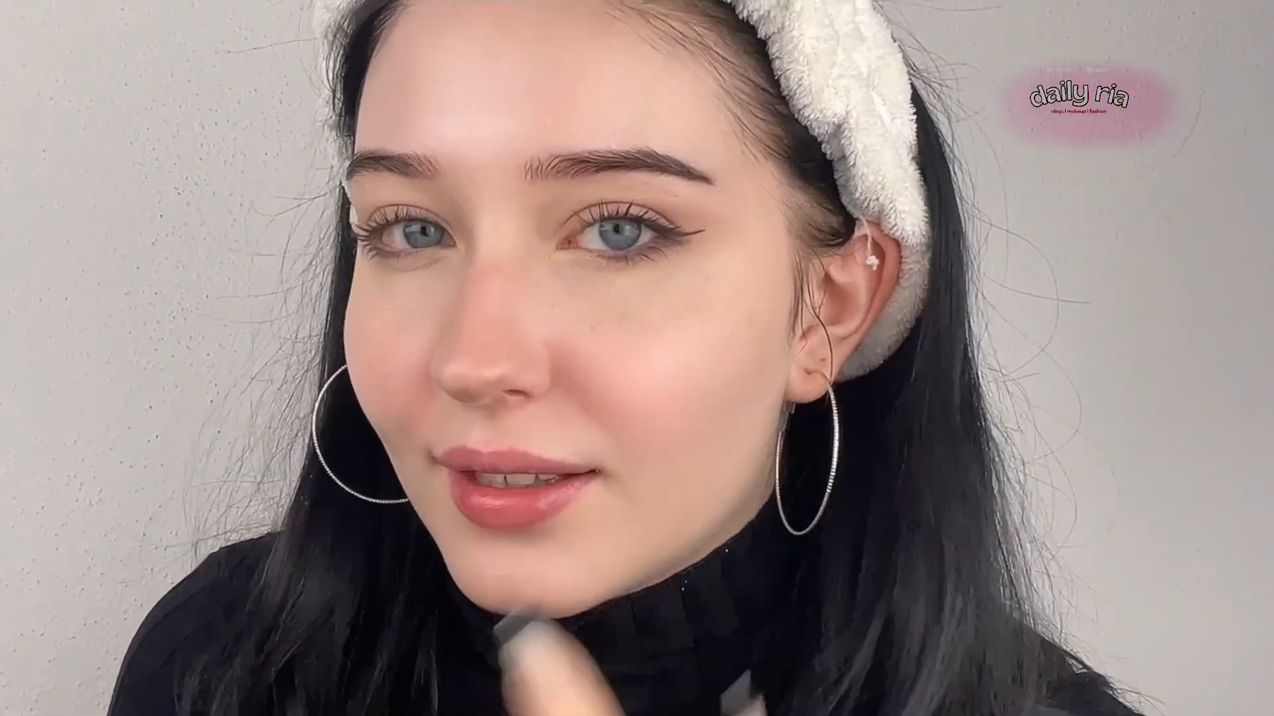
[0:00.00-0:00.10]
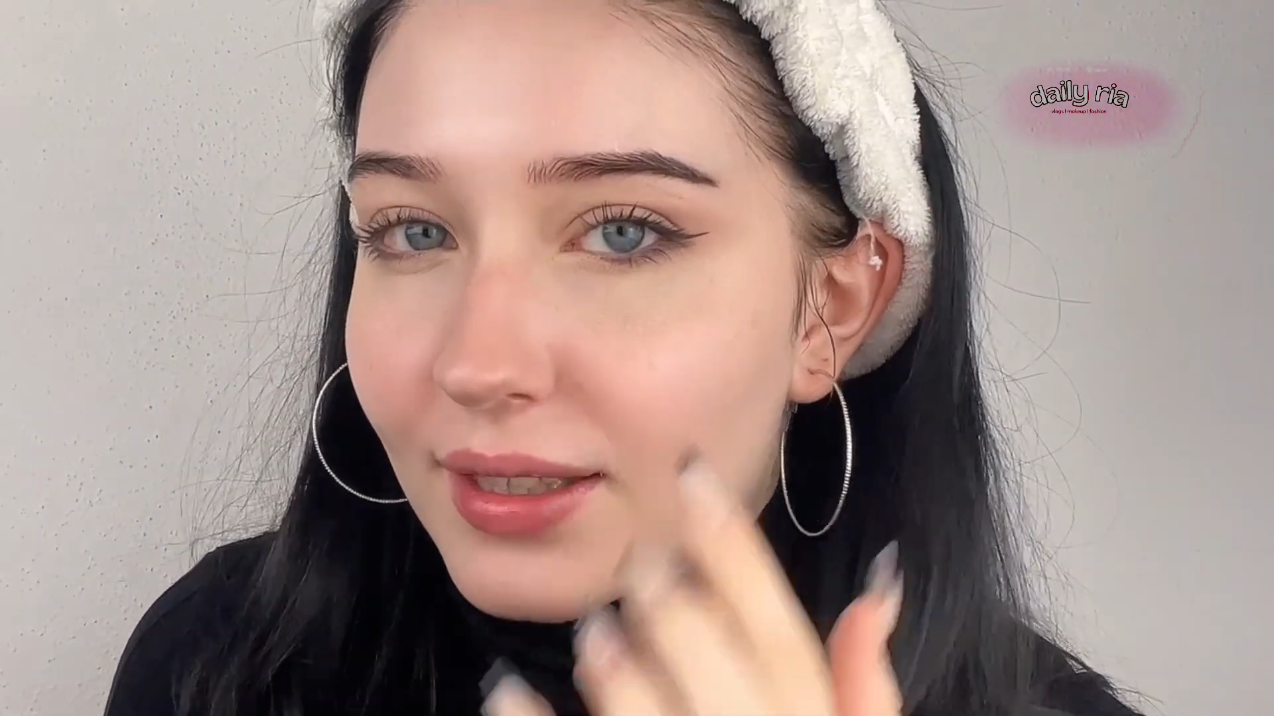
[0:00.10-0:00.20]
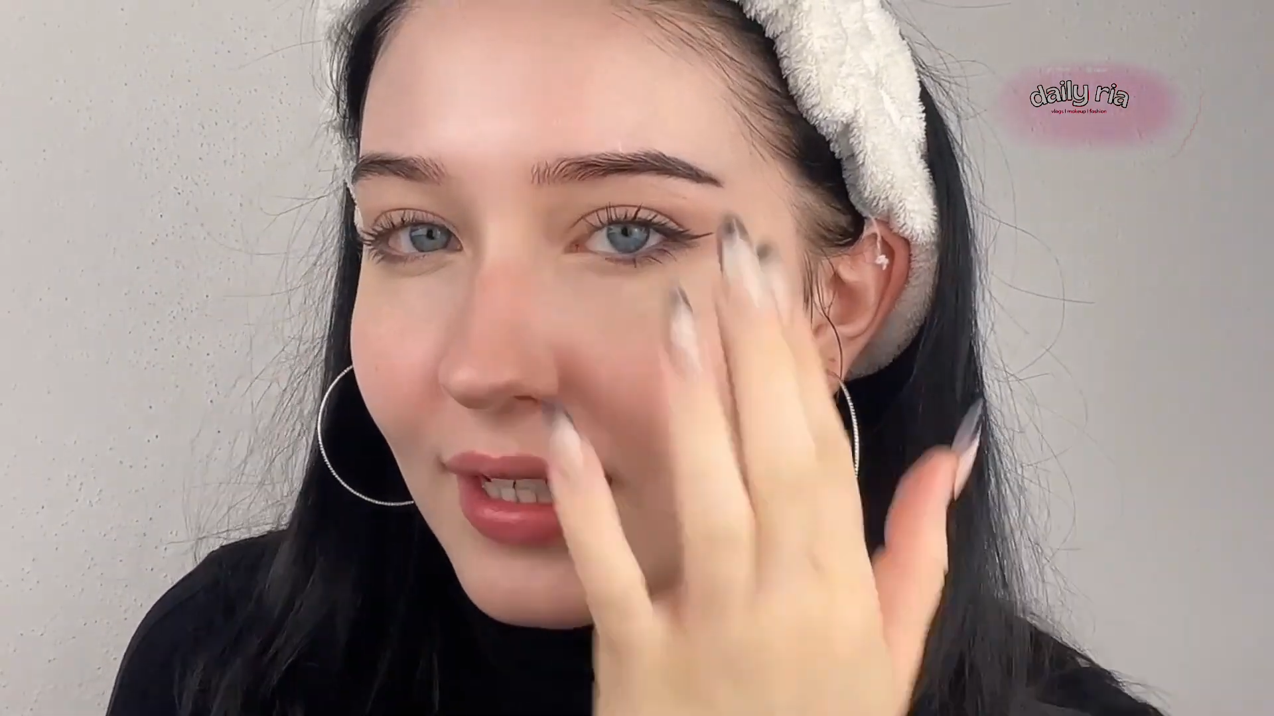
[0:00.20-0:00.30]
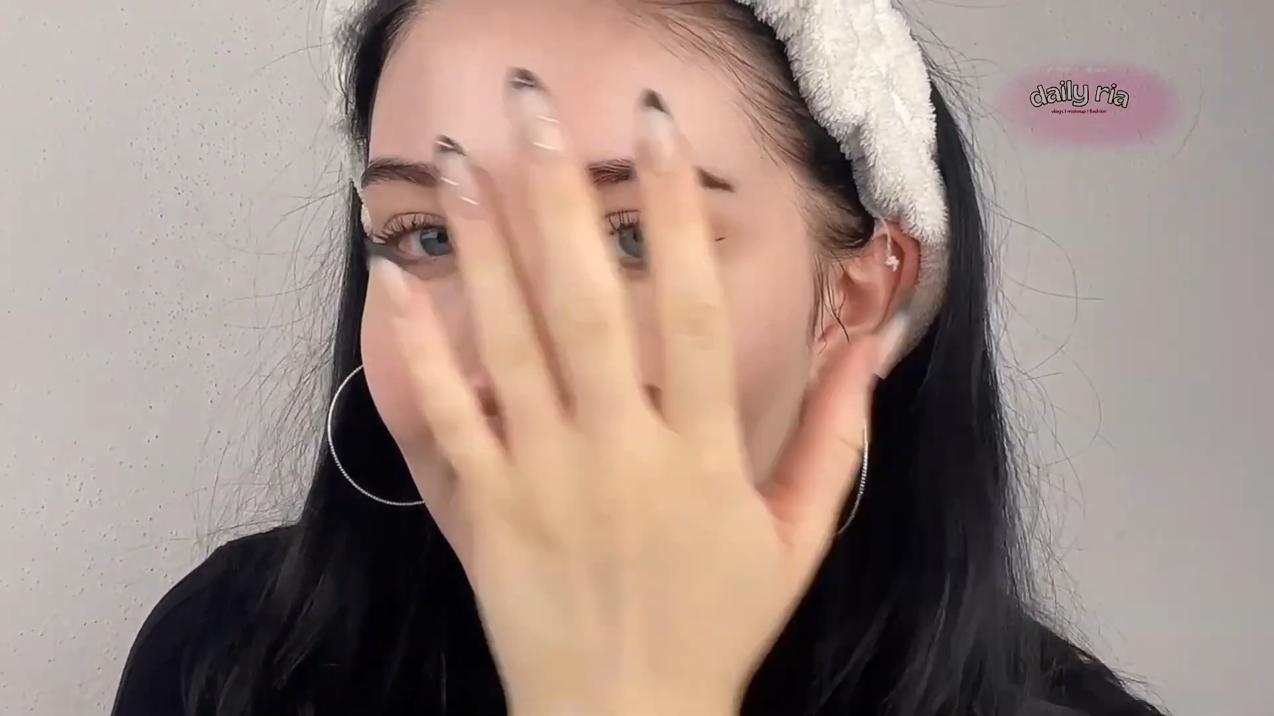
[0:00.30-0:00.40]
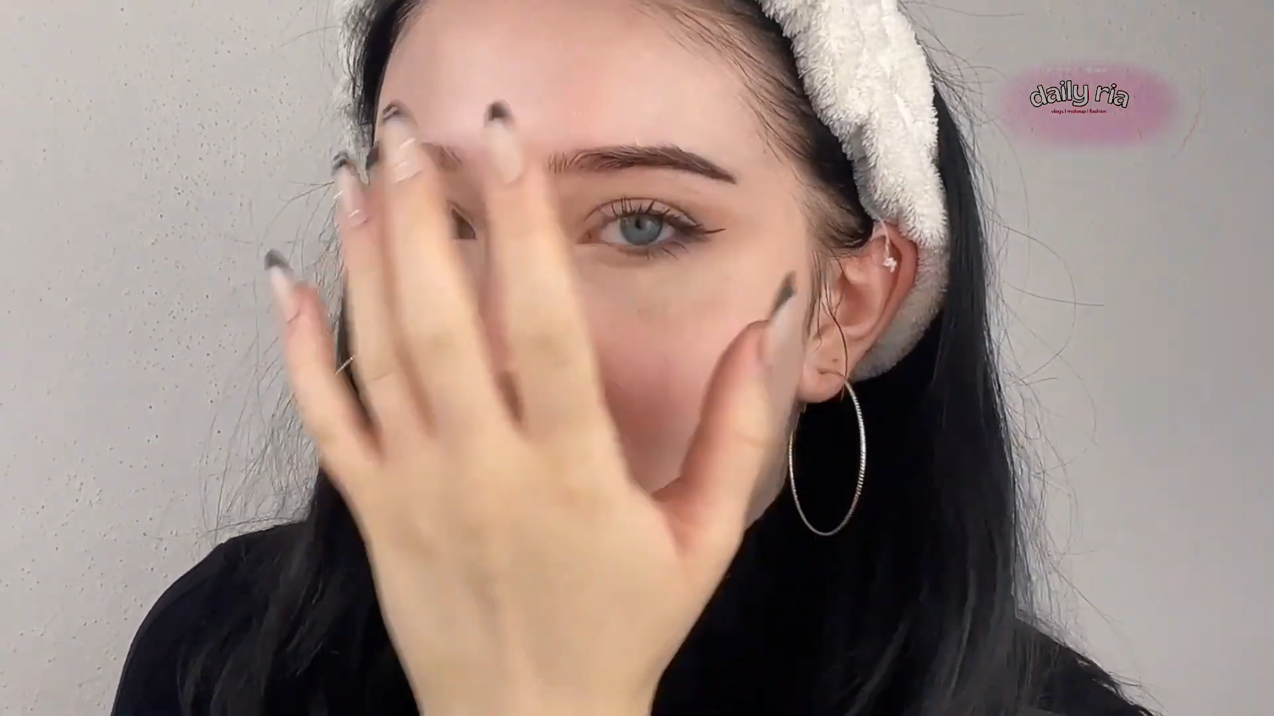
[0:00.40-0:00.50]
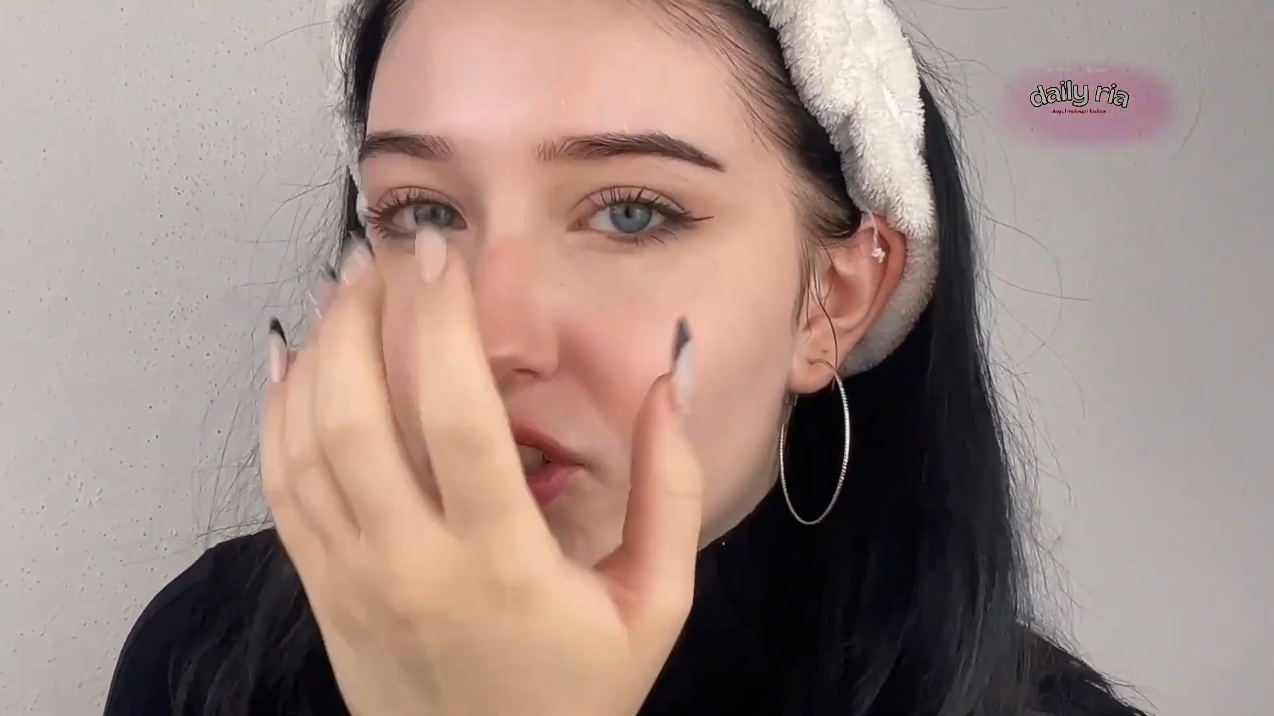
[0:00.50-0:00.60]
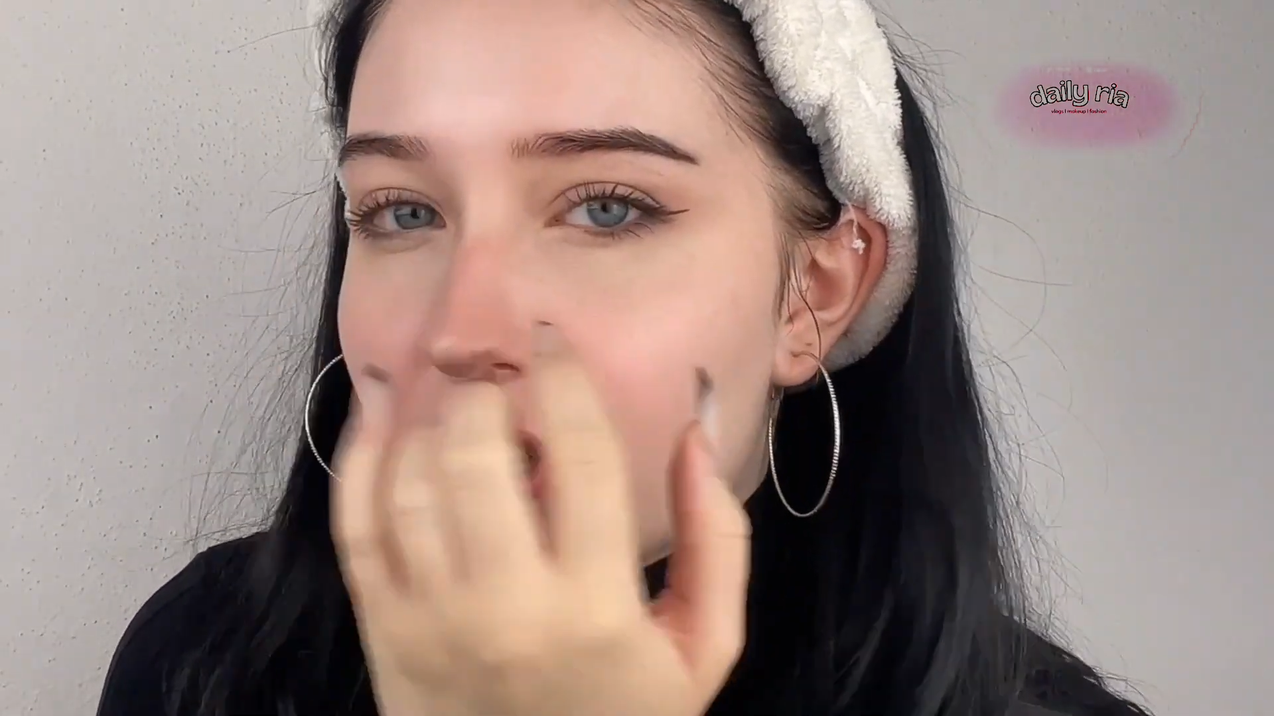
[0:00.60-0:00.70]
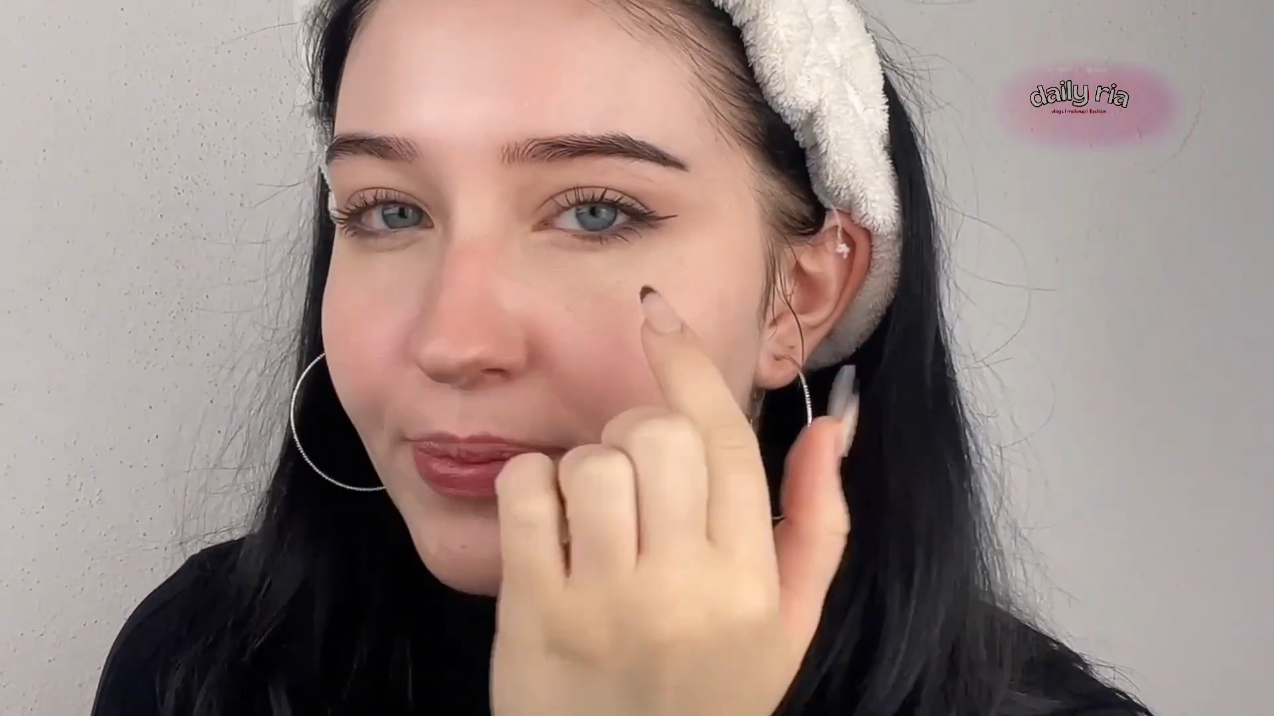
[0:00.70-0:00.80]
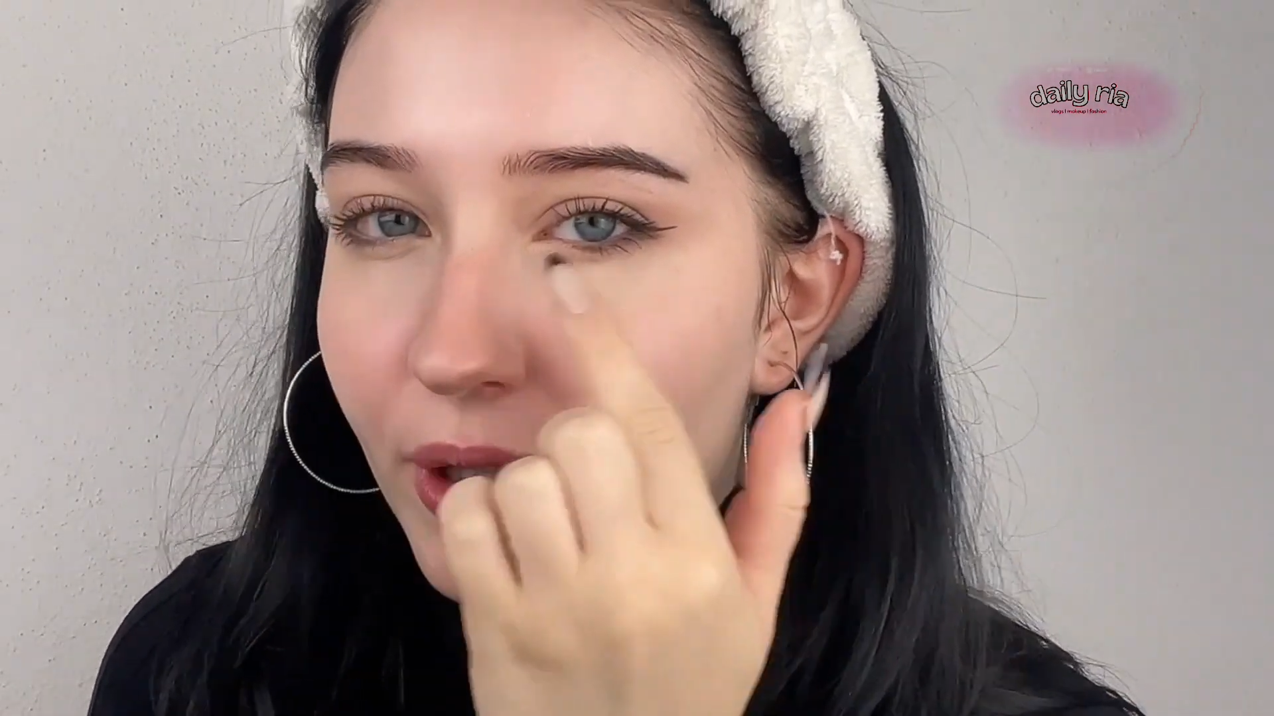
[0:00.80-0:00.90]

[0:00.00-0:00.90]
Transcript: and then like it just